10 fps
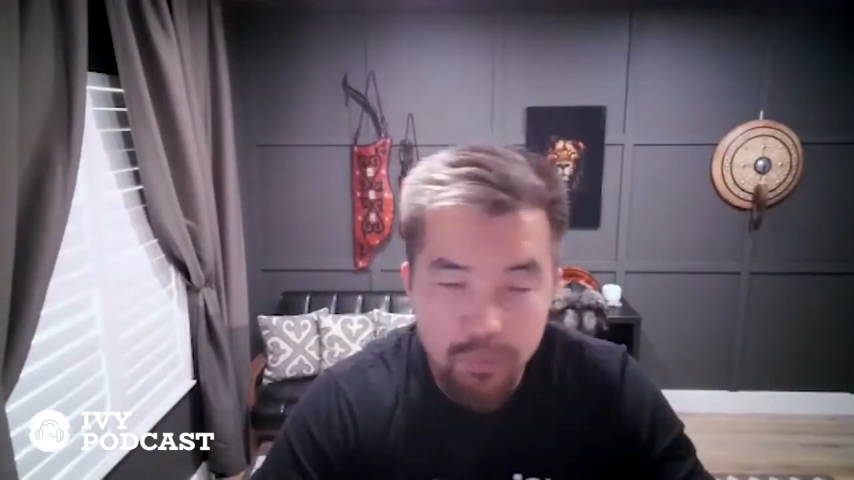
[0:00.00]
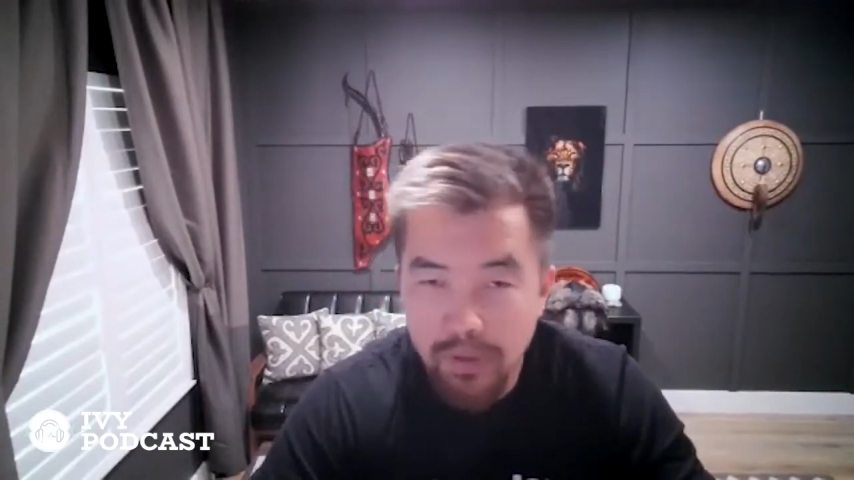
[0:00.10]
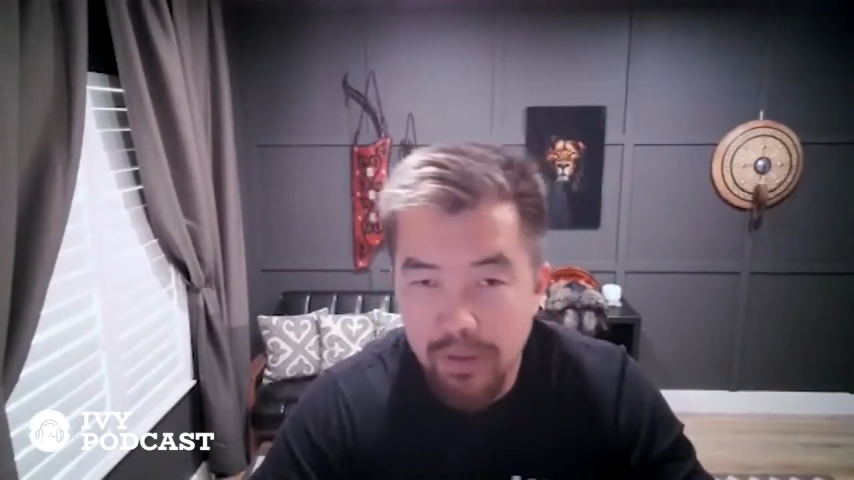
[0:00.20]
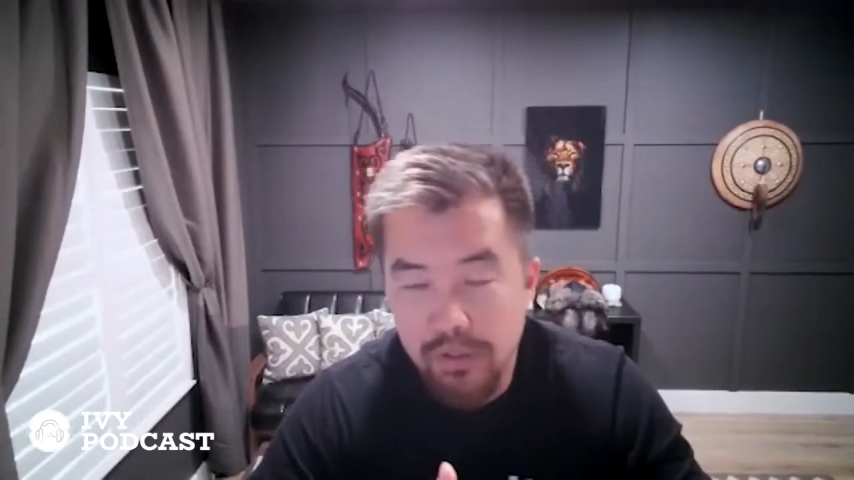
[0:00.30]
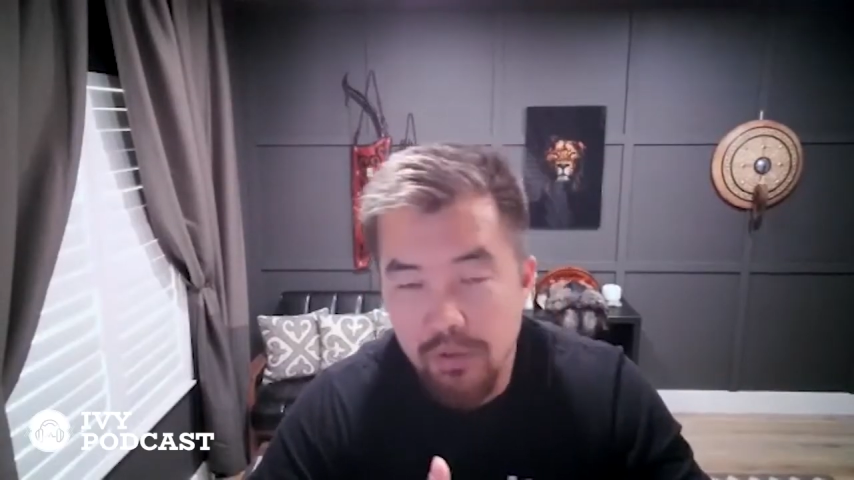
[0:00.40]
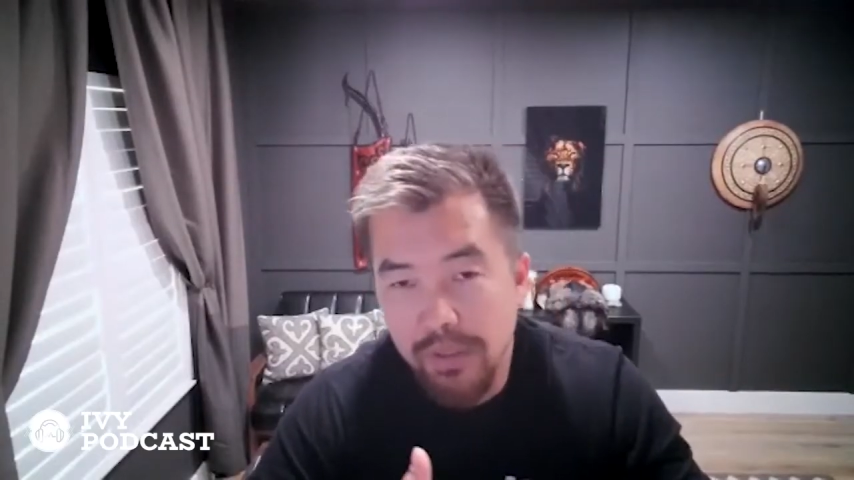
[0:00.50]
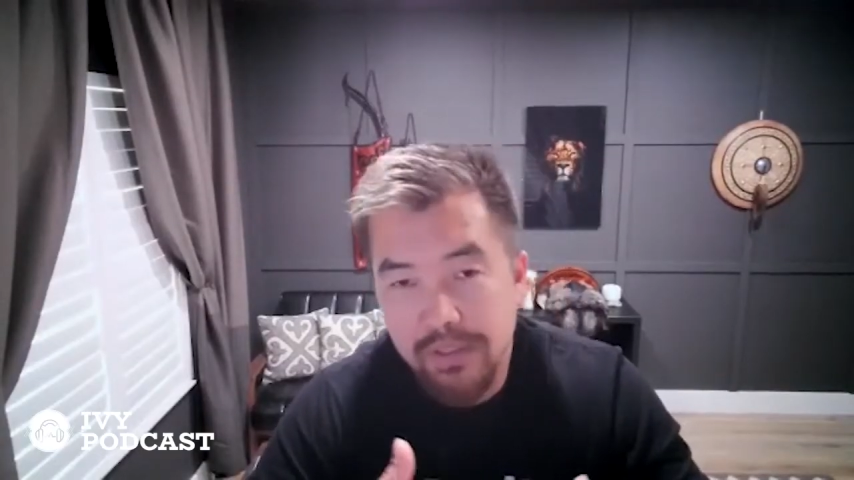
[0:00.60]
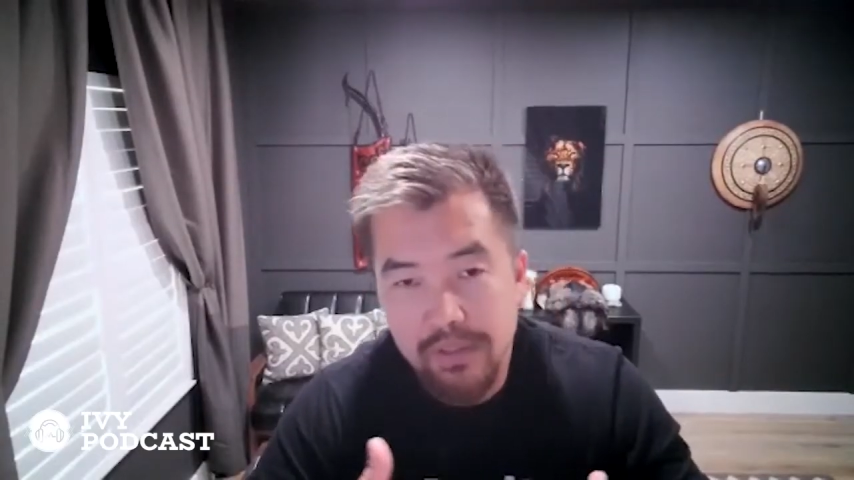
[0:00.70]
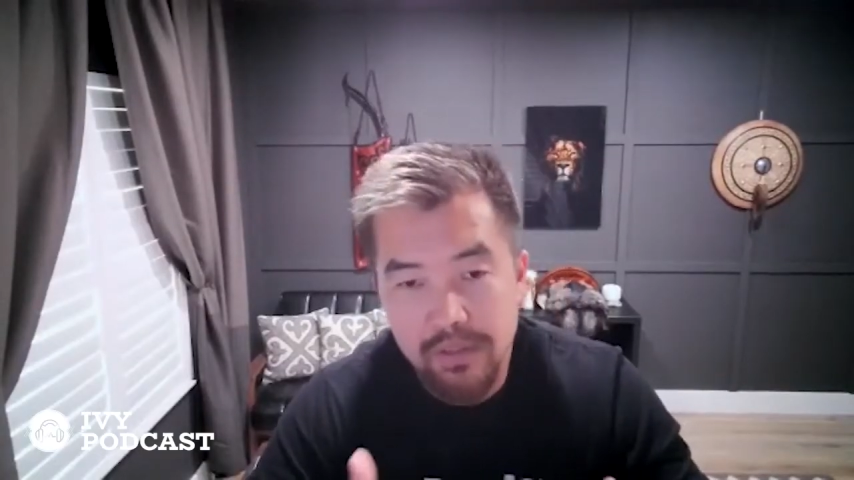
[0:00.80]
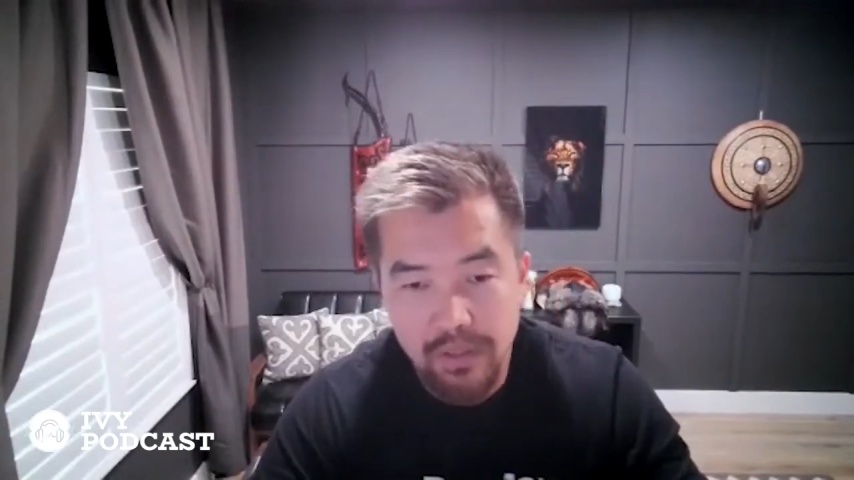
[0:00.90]
You must you
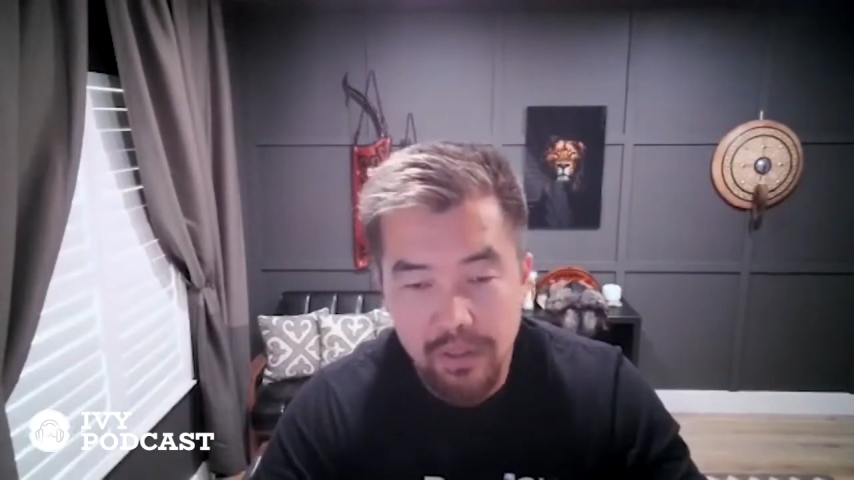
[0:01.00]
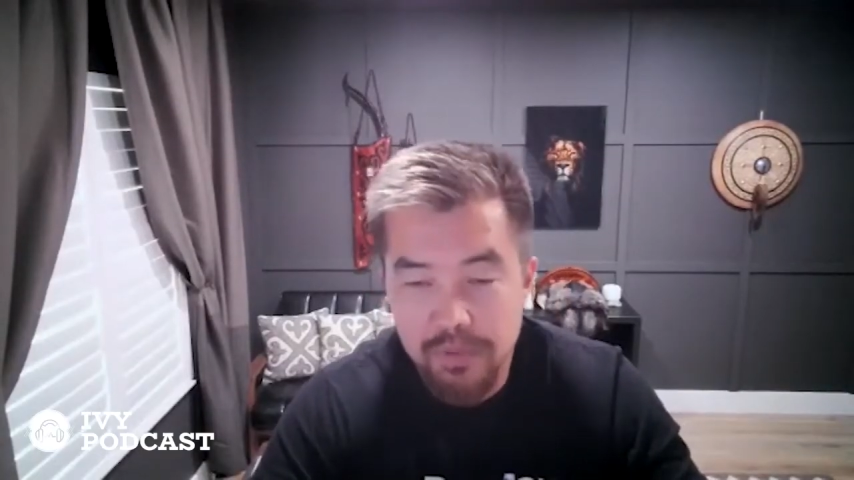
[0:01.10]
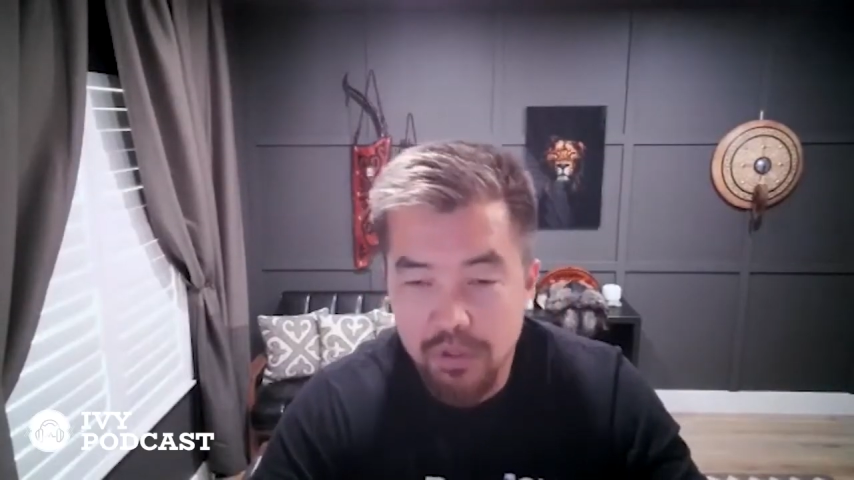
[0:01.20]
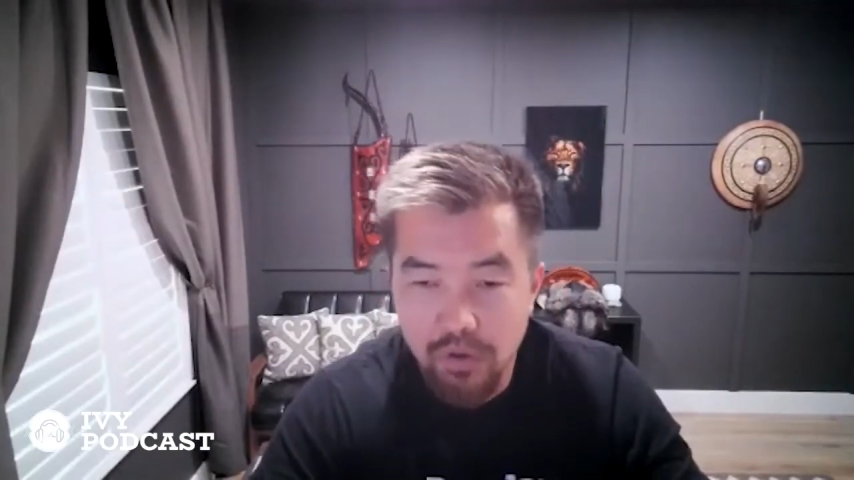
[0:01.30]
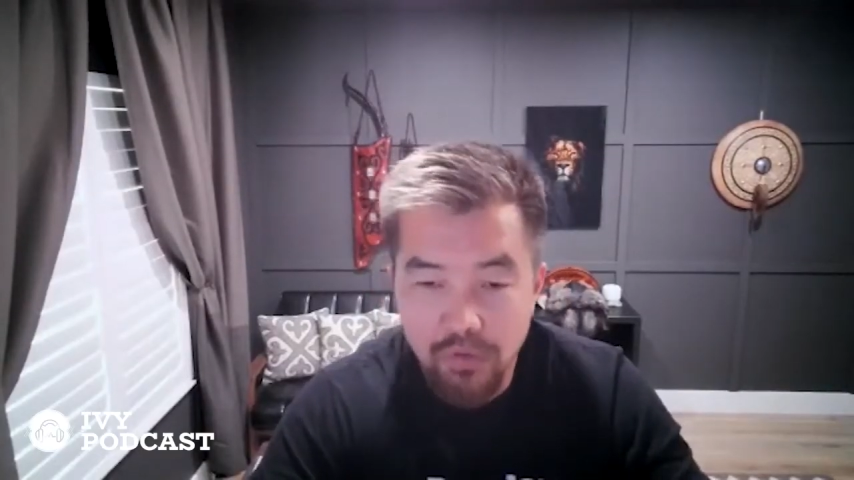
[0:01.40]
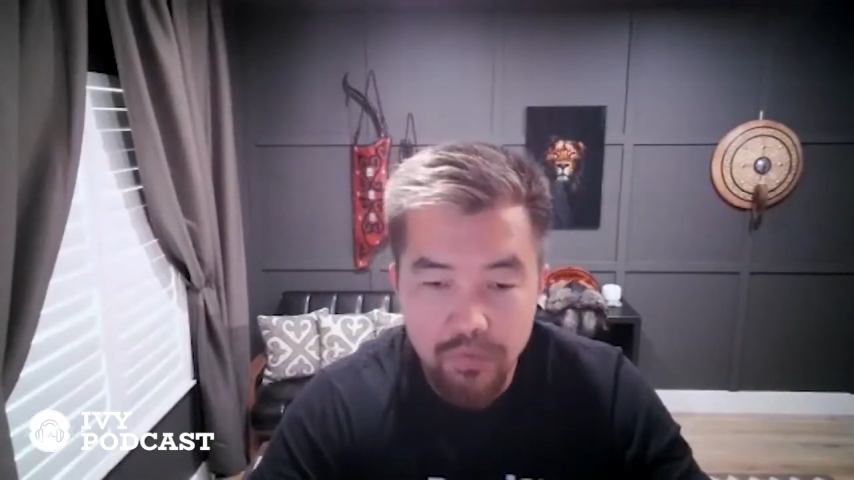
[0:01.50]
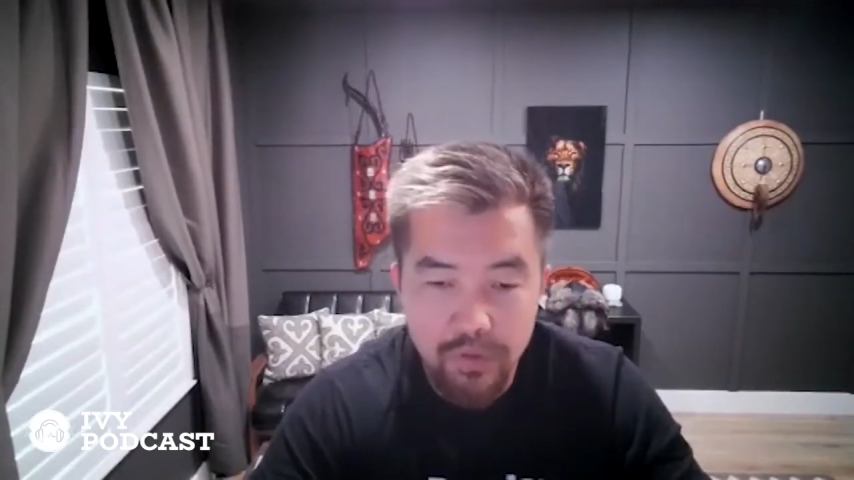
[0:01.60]
must observe